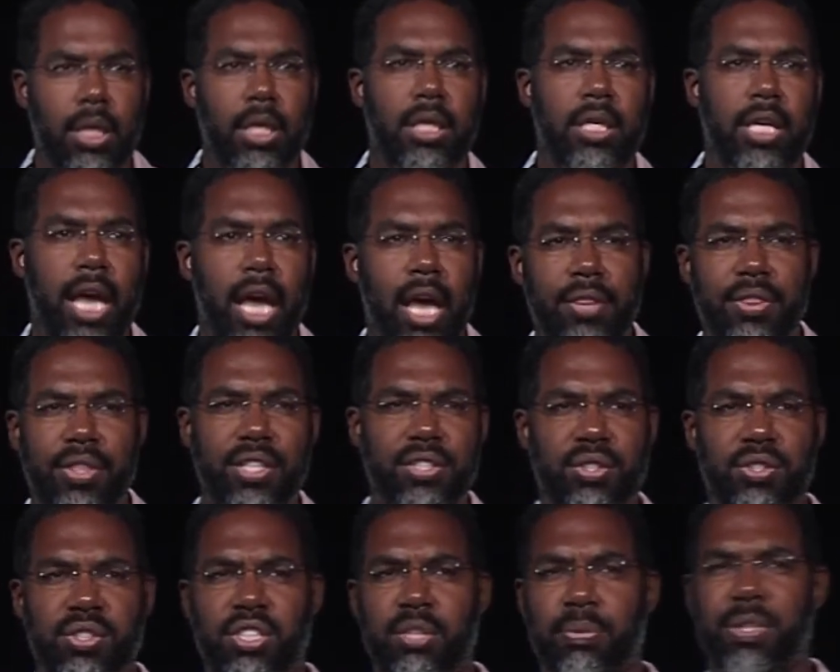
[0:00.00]
Yeah, and
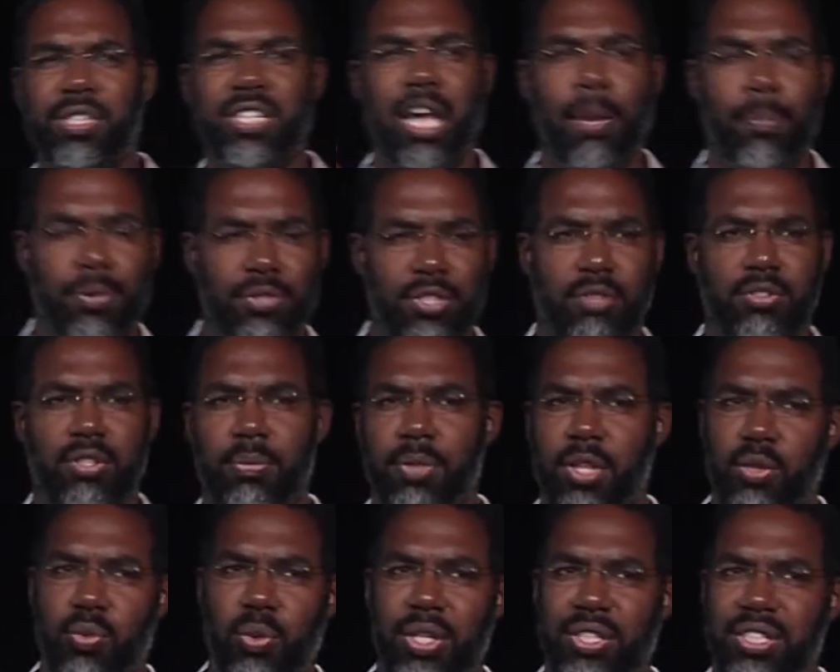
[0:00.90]
these are just some examples of some of
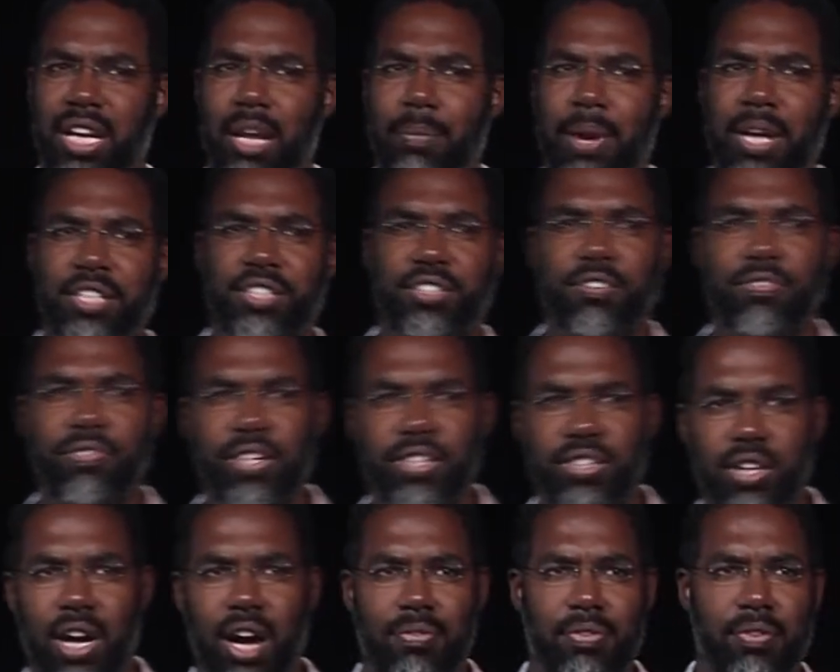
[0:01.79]
the tweets that I managed to
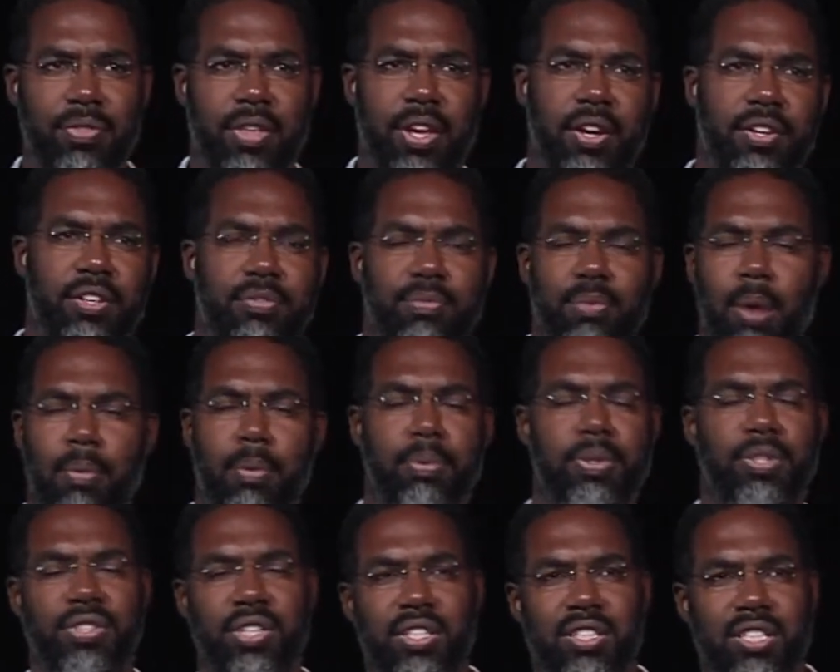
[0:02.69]
fish off of there. You've
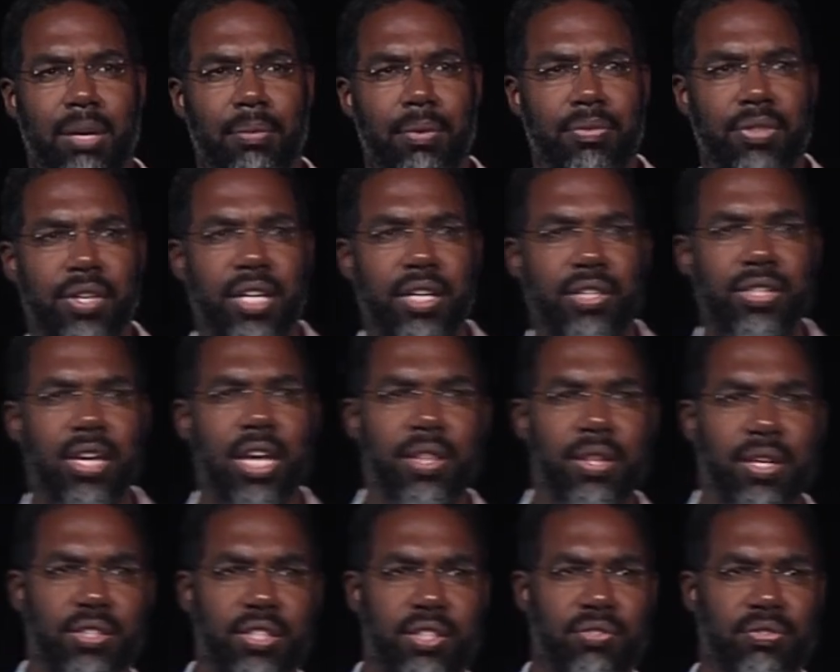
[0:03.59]
probably seen some of these.
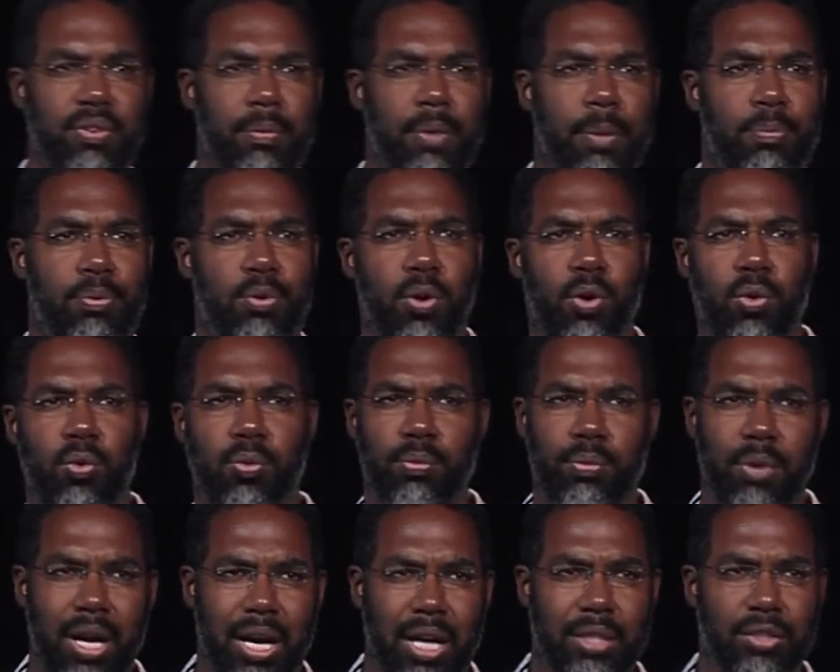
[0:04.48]
This is from a
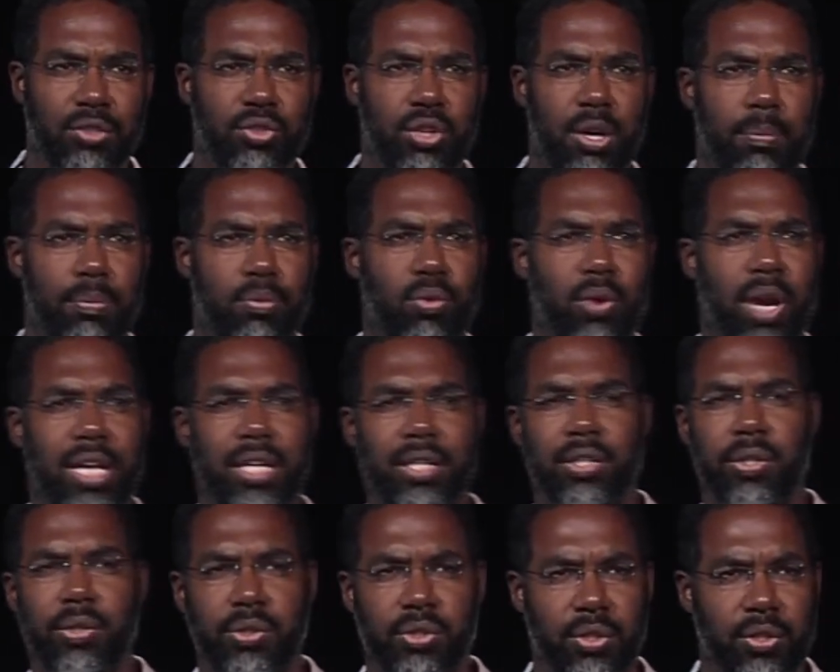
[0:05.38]
pro-Trump right
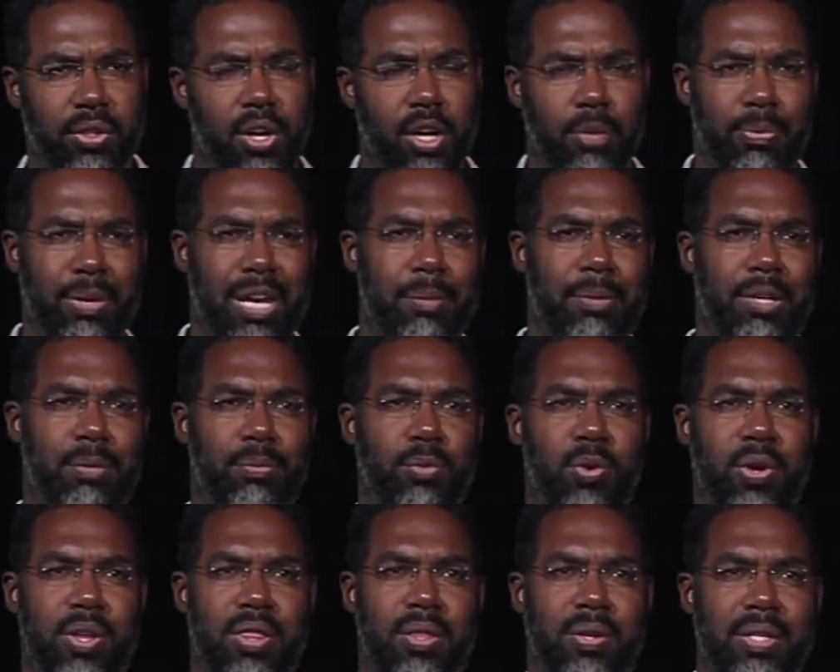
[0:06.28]
user called Pamela
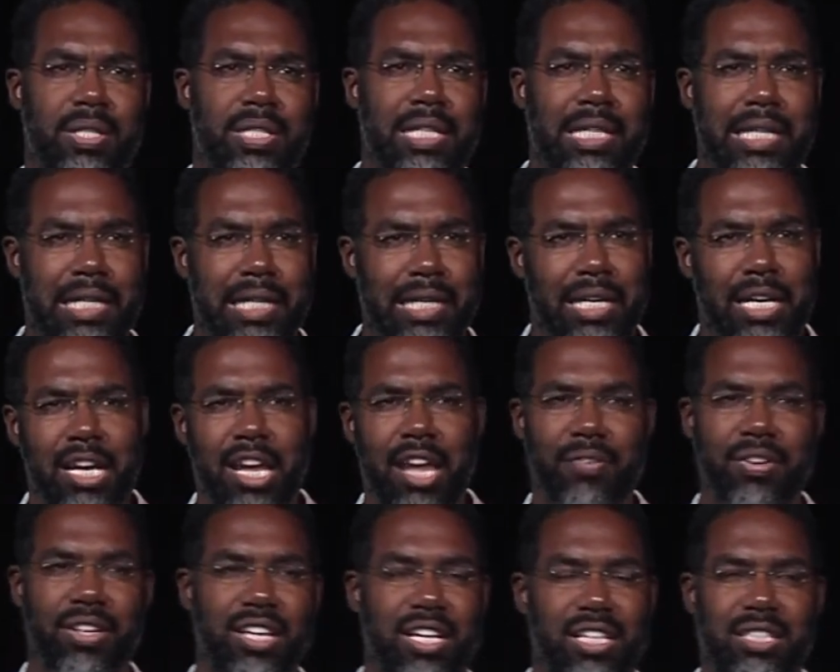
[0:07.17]
Moore 13. If
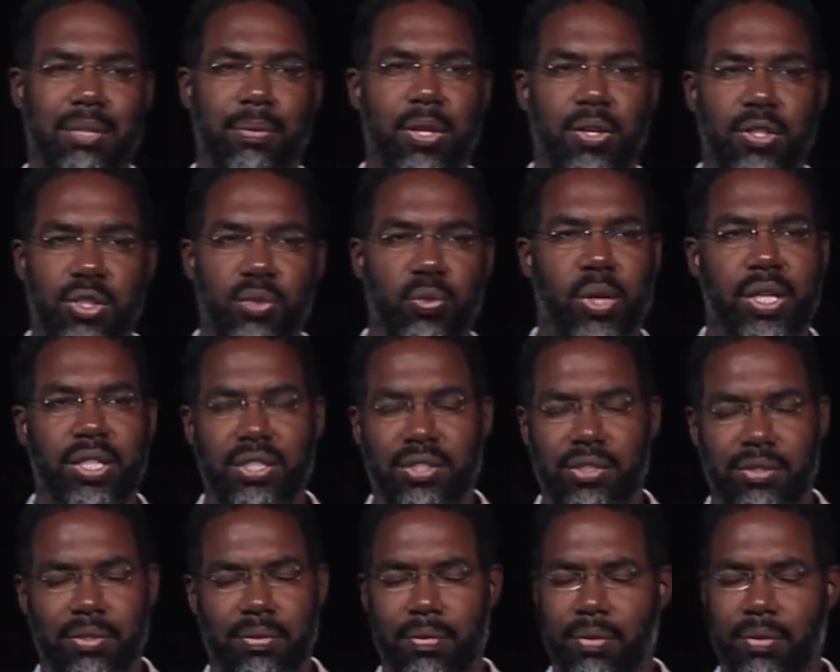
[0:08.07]
you look at some of those tweets,